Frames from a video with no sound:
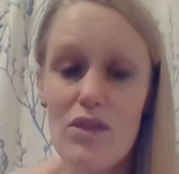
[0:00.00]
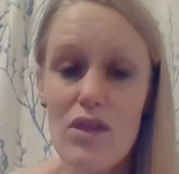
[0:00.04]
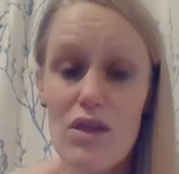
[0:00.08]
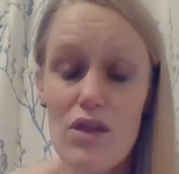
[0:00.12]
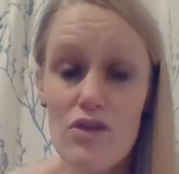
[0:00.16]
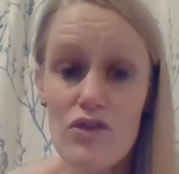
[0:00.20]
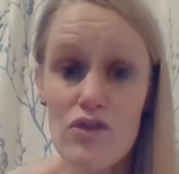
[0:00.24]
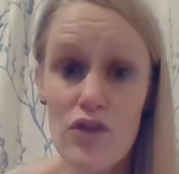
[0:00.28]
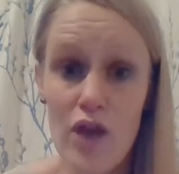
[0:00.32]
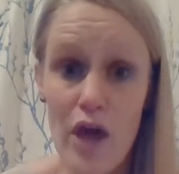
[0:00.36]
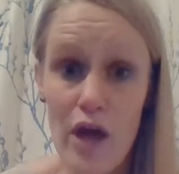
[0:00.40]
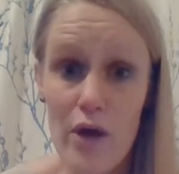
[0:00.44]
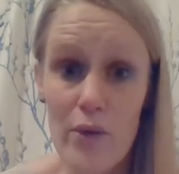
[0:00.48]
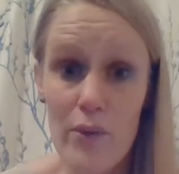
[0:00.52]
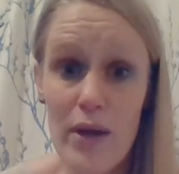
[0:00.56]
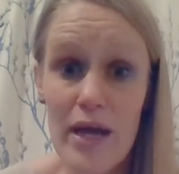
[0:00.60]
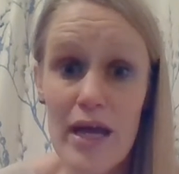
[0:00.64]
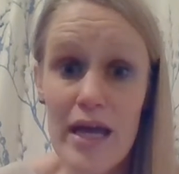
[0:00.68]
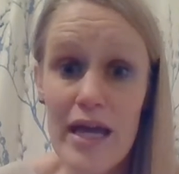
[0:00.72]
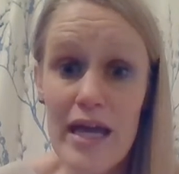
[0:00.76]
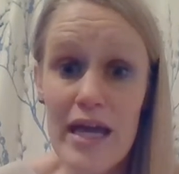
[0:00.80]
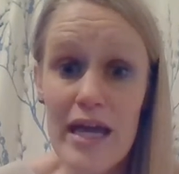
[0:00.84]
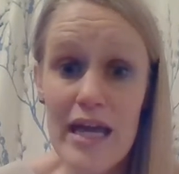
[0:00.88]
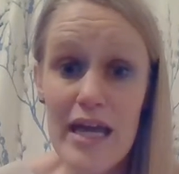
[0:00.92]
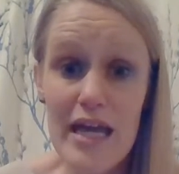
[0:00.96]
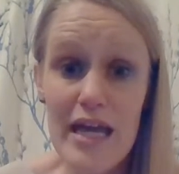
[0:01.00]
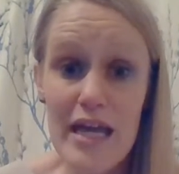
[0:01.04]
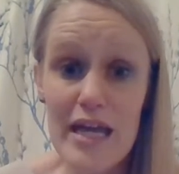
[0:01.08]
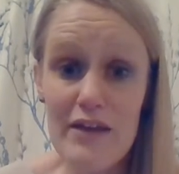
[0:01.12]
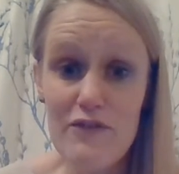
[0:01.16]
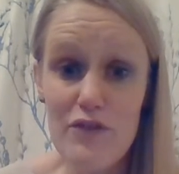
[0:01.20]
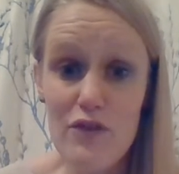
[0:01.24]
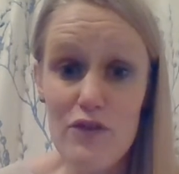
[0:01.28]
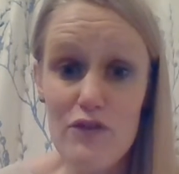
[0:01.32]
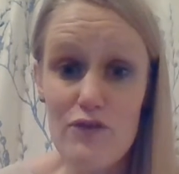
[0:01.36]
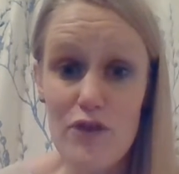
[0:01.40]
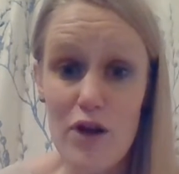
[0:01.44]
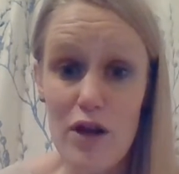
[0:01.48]
So, if
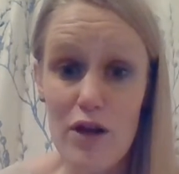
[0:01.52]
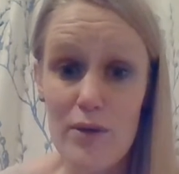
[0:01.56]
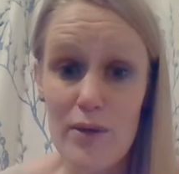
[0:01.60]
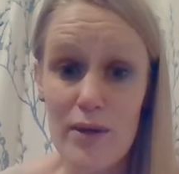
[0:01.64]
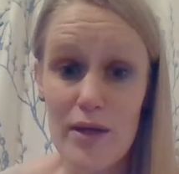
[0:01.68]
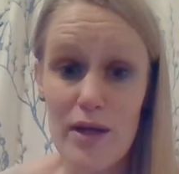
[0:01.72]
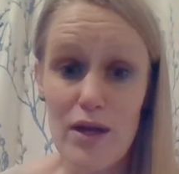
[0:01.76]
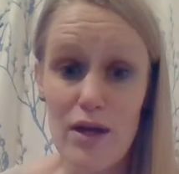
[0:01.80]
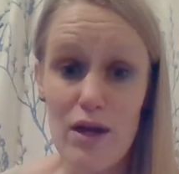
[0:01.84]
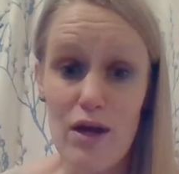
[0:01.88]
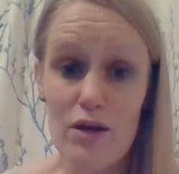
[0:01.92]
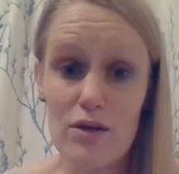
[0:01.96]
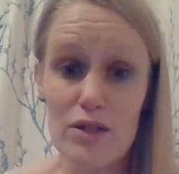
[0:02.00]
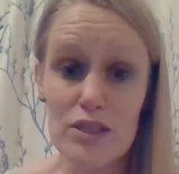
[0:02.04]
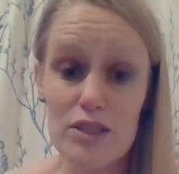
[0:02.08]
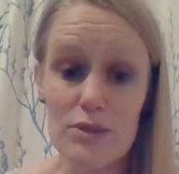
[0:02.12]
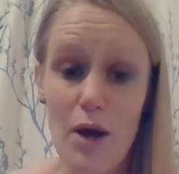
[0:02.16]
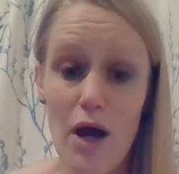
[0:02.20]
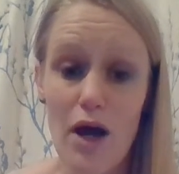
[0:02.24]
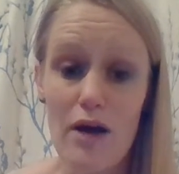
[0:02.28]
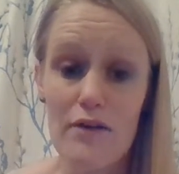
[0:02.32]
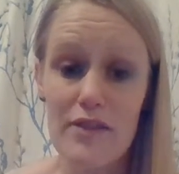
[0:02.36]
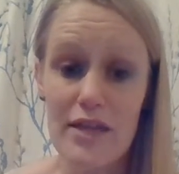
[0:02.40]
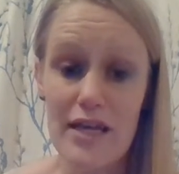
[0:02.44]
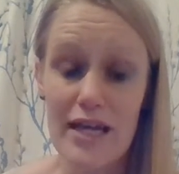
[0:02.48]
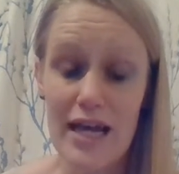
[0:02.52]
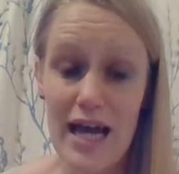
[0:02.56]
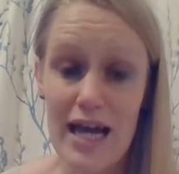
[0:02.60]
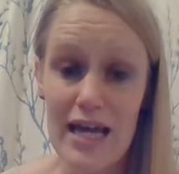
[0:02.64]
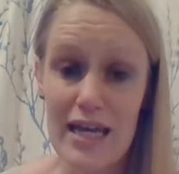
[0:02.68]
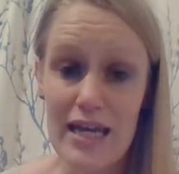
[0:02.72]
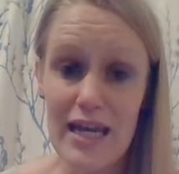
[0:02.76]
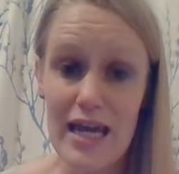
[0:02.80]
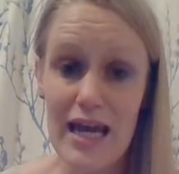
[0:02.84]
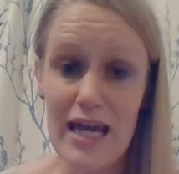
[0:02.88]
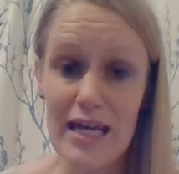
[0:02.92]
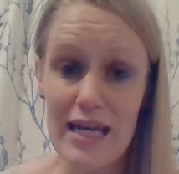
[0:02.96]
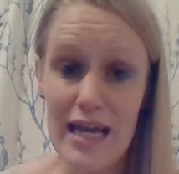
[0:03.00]
you're following along as part of the I Can
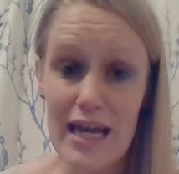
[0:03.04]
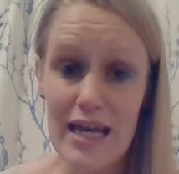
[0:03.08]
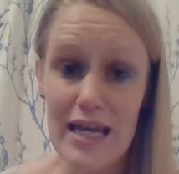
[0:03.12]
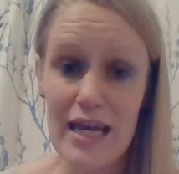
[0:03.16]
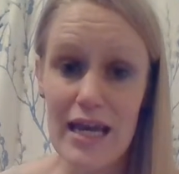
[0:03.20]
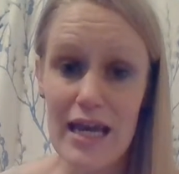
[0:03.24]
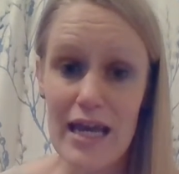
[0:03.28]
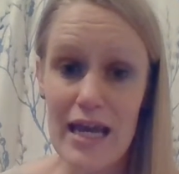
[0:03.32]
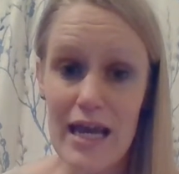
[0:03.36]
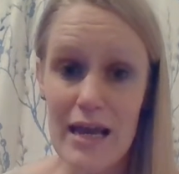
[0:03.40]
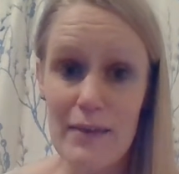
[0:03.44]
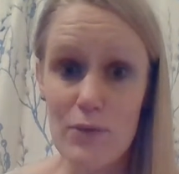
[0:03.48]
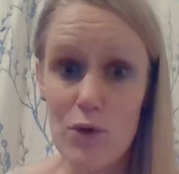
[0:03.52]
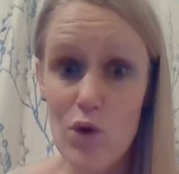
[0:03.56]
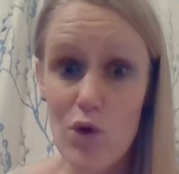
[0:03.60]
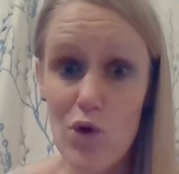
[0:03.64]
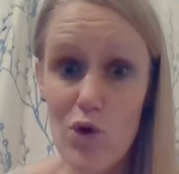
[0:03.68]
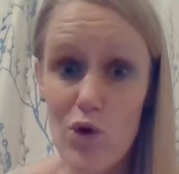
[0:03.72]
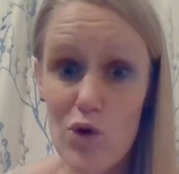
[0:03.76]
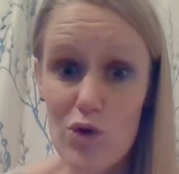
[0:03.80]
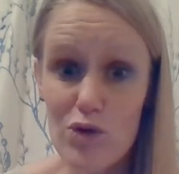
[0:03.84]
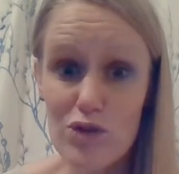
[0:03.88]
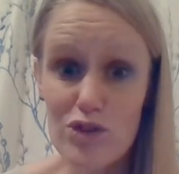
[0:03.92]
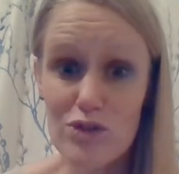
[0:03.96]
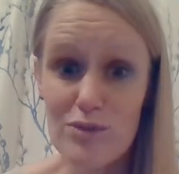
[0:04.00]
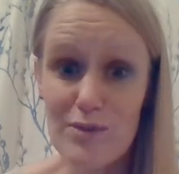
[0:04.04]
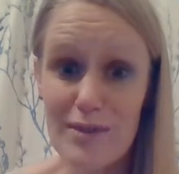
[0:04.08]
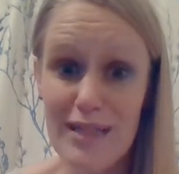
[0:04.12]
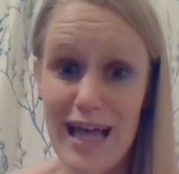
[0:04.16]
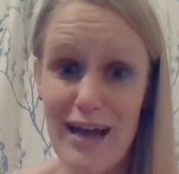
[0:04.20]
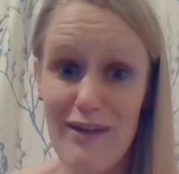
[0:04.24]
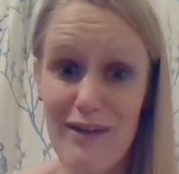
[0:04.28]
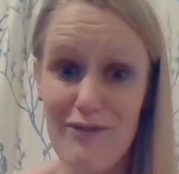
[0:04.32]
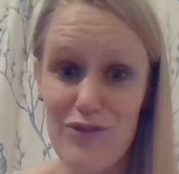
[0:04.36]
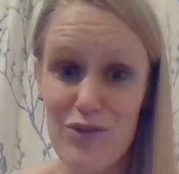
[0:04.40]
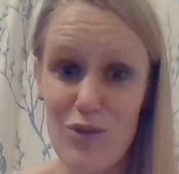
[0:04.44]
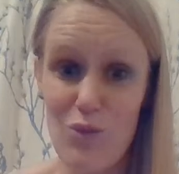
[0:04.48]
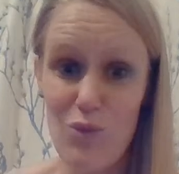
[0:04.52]
and I Am course, you will
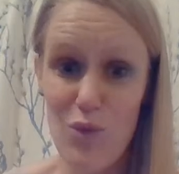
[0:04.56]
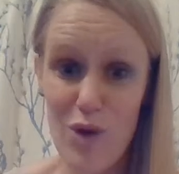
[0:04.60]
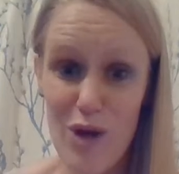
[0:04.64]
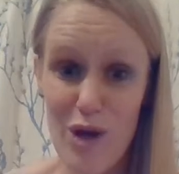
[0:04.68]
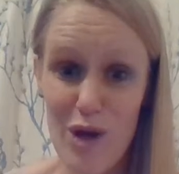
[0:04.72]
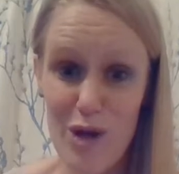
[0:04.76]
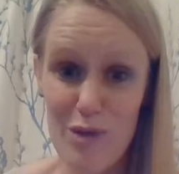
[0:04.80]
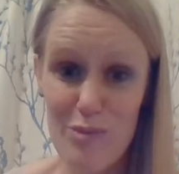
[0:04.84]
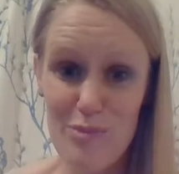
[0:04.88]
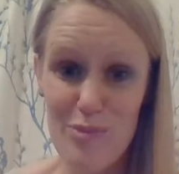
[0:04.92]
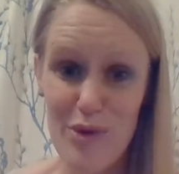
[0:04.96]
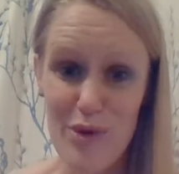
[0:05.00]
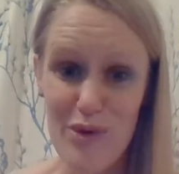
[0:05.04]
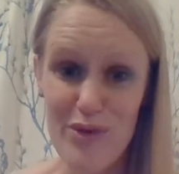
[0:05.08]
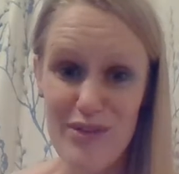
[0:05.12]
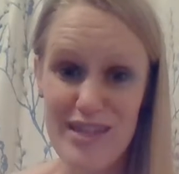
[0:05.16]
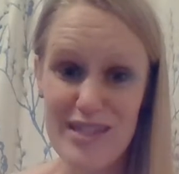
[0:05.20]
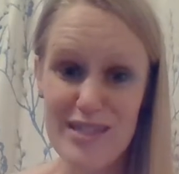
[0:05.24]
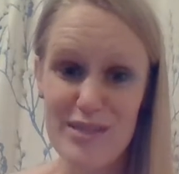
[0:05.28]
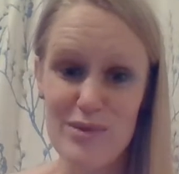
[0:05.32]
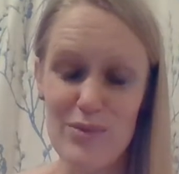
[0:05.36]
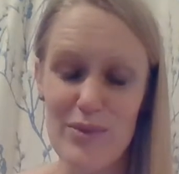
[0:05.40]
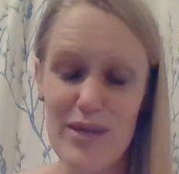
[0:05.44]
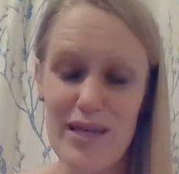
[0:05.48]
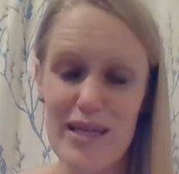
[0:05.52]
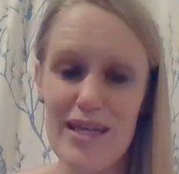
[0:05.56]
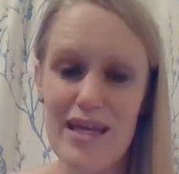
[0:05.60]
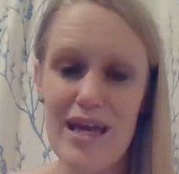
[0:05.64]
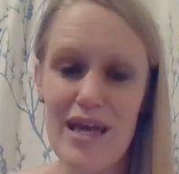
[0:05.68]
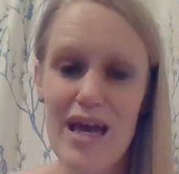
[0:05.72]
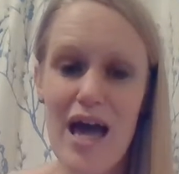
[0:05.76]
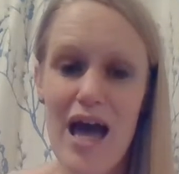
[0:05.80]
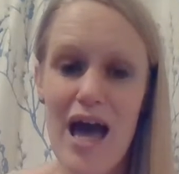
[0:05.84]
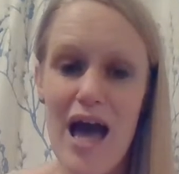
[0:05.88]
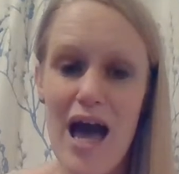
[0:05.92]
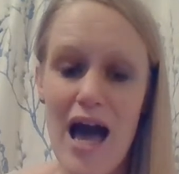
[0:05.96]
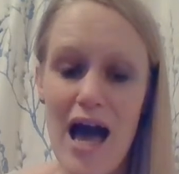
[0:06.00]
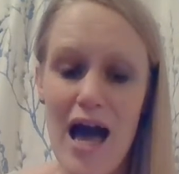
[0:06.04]
have the workbook this week,
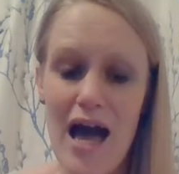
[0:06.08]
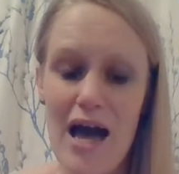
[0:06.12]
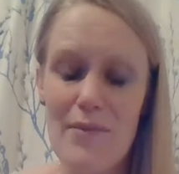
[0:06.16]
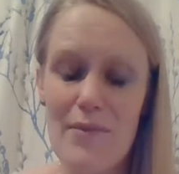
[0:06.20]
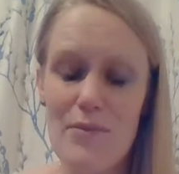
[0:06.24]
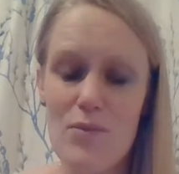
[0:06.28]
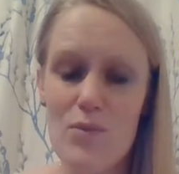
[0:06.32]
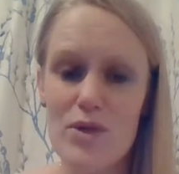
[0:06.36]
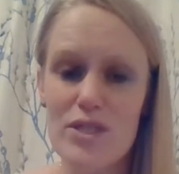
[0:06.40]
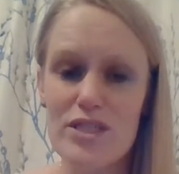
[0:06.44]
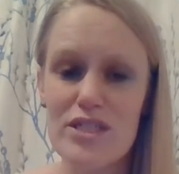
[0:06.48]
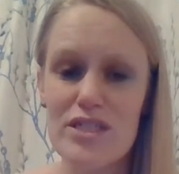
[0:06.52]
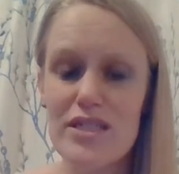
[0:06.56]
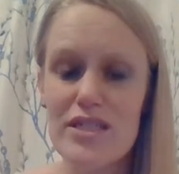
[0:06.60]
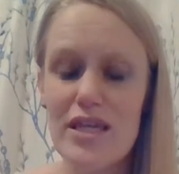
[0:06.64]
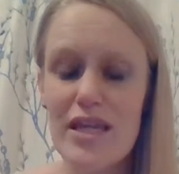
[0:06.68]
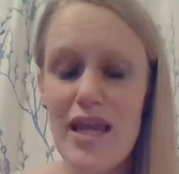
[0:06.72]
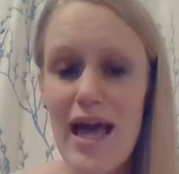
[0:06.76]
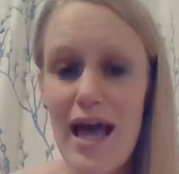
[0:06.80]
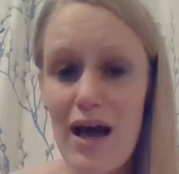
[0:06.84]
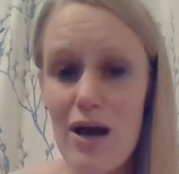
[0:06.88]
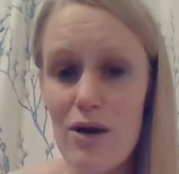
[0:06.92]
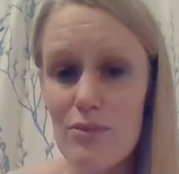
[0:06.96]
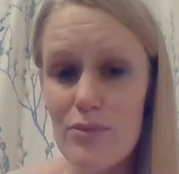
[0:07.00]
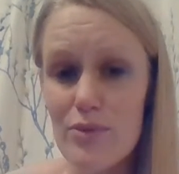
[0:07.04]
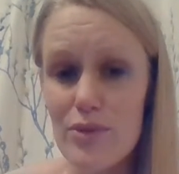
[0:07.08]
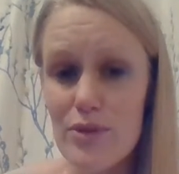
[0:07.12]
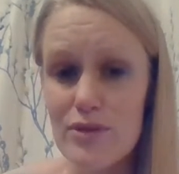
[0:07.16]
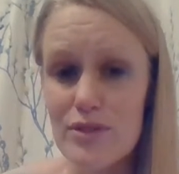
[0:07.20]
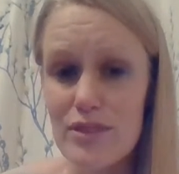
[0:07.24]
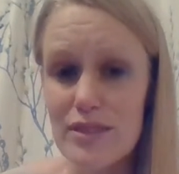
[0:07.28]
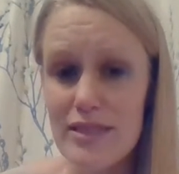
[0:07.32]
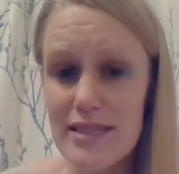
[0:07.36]
which is going to help you